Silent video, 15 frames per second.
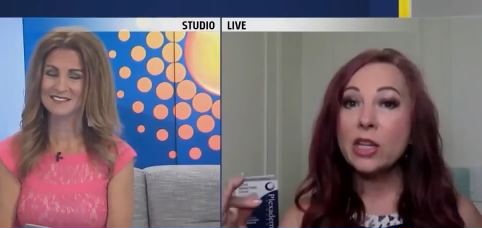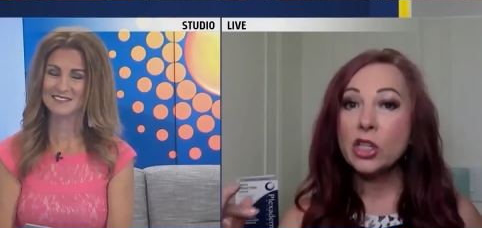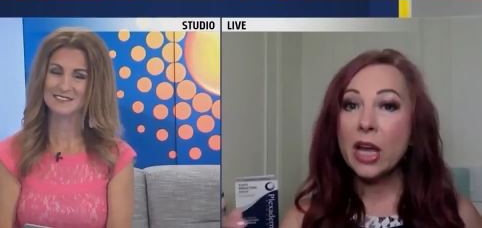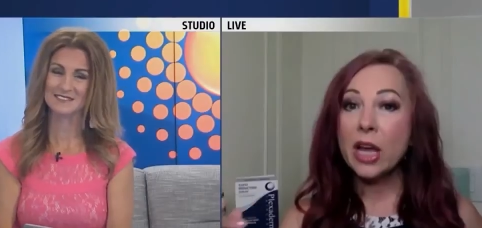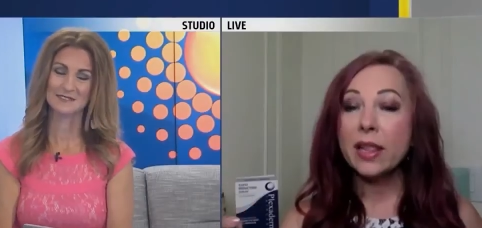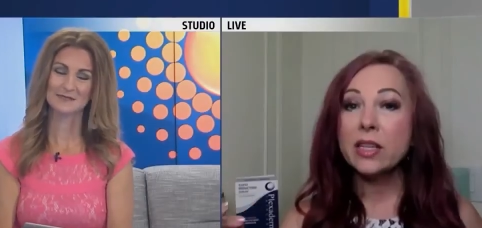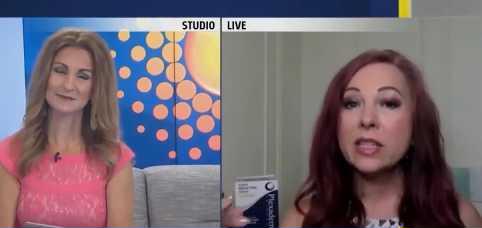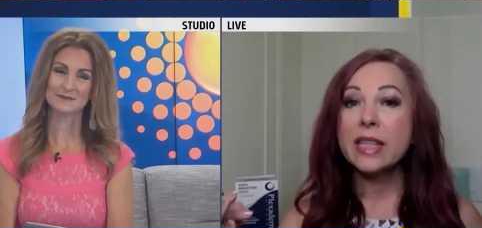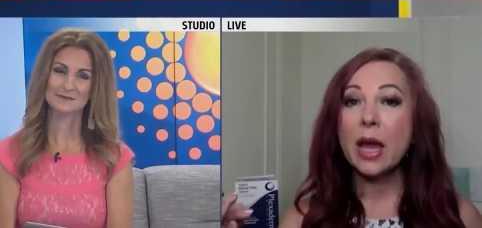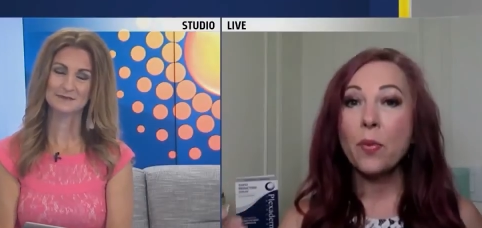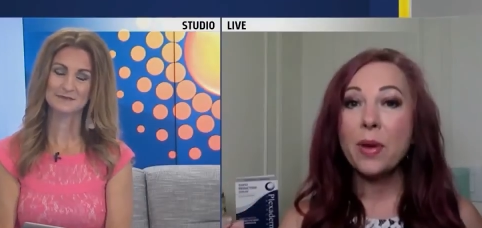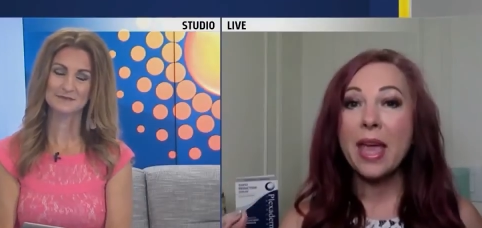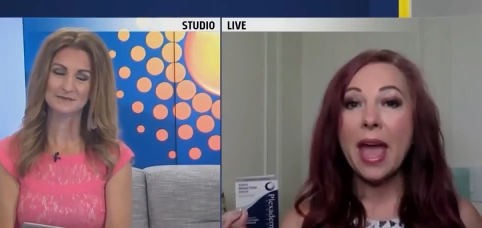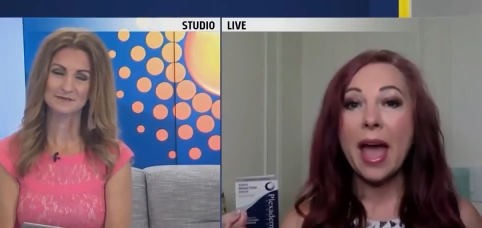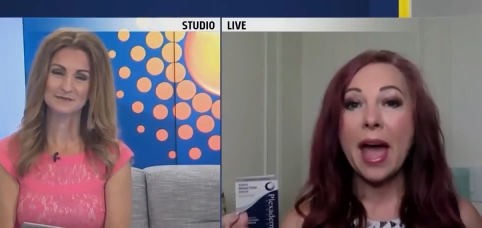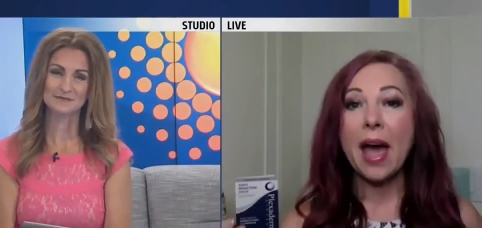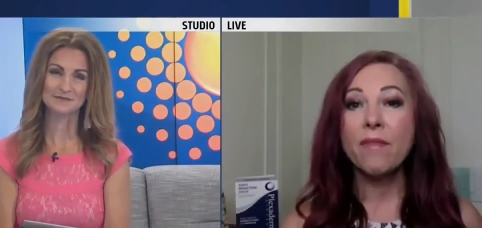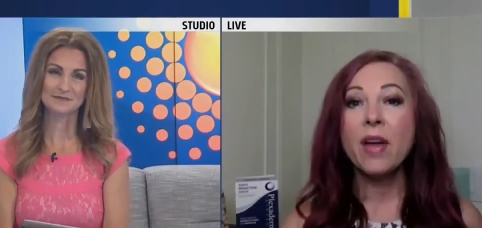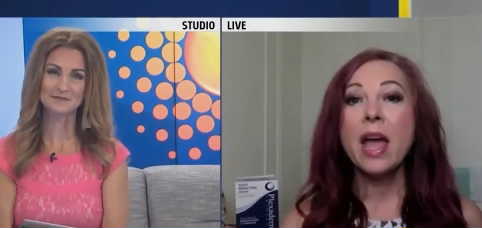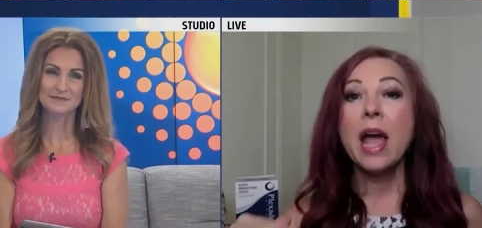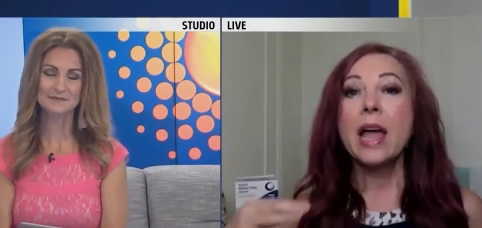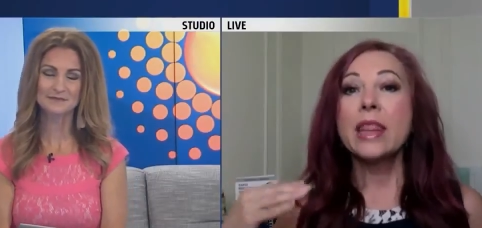Speaker 1: challenge that we have
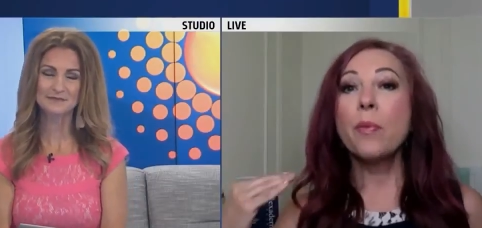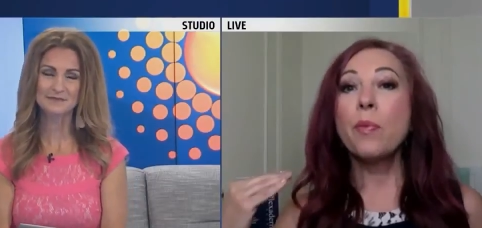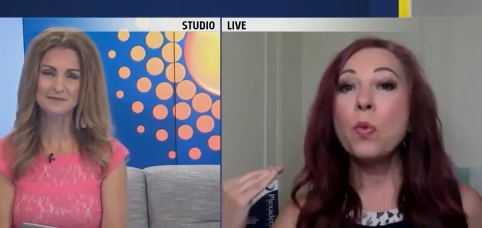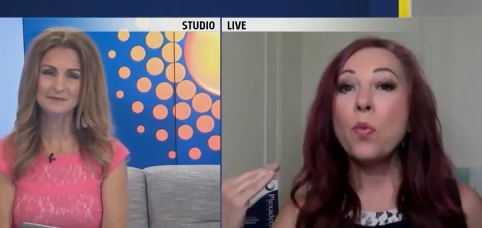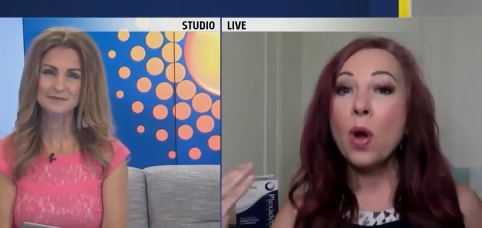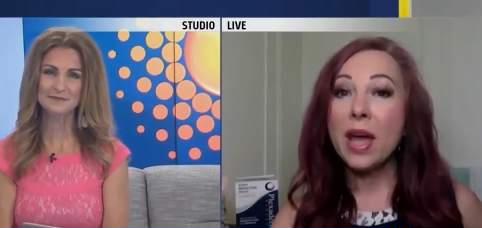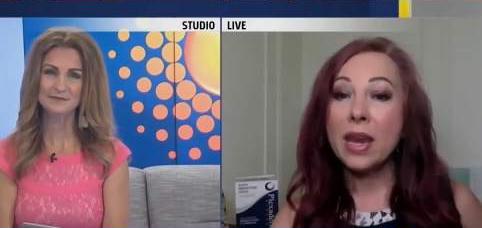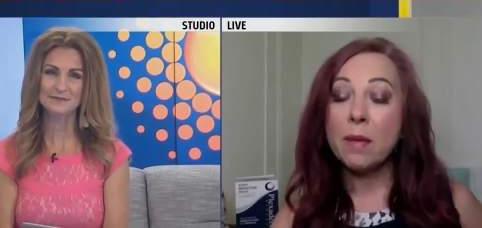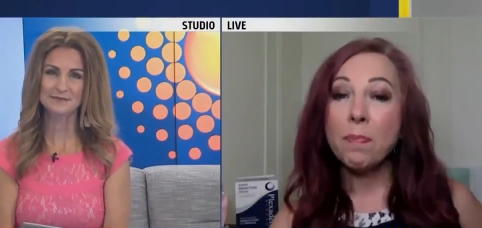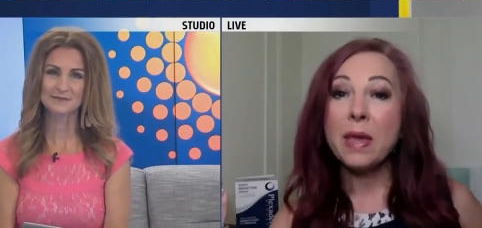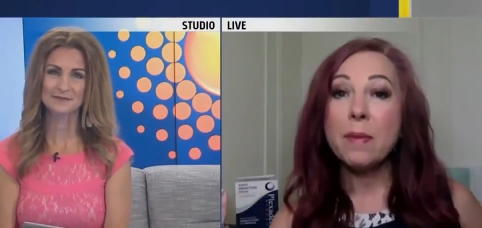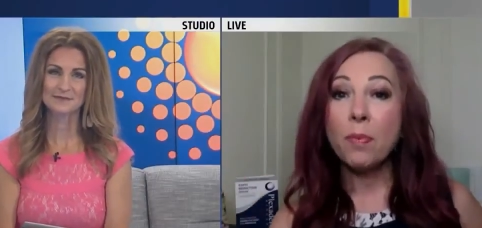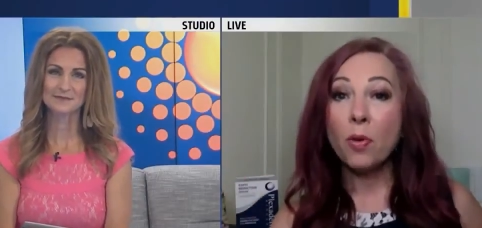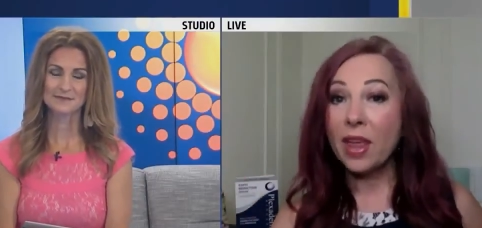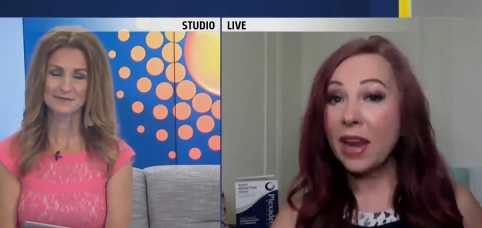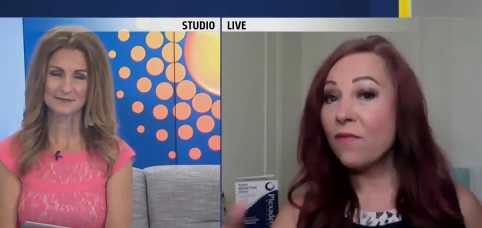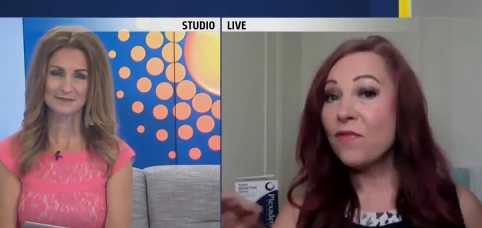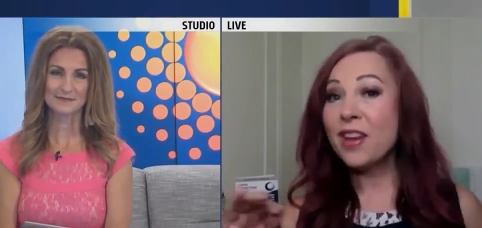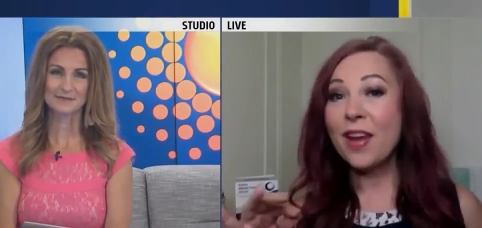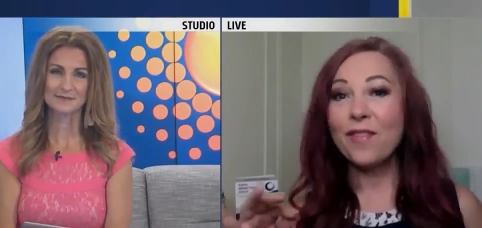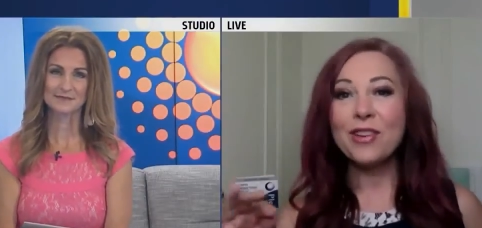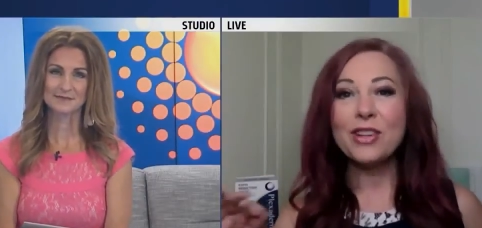that we want people that have
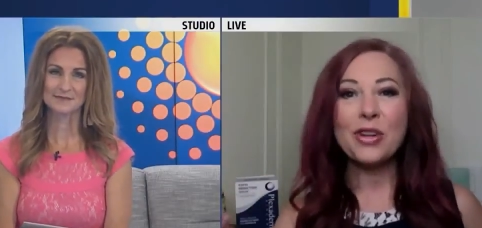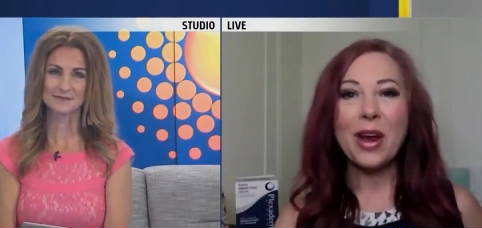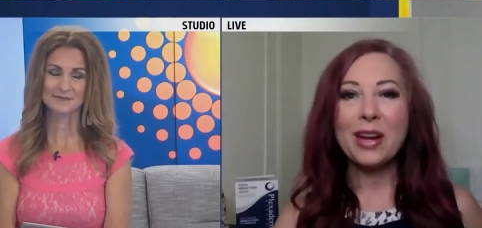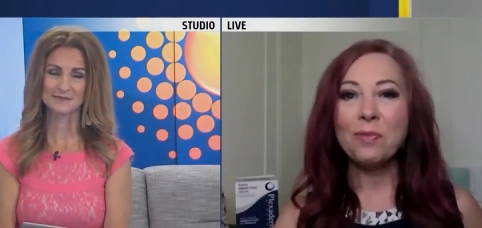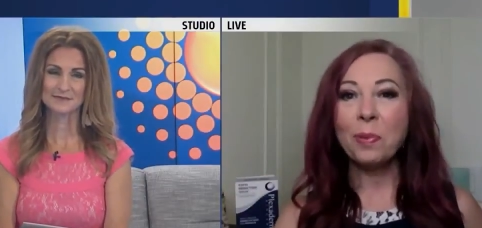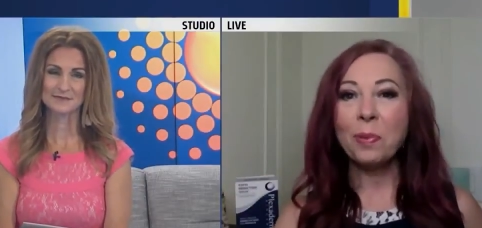never tried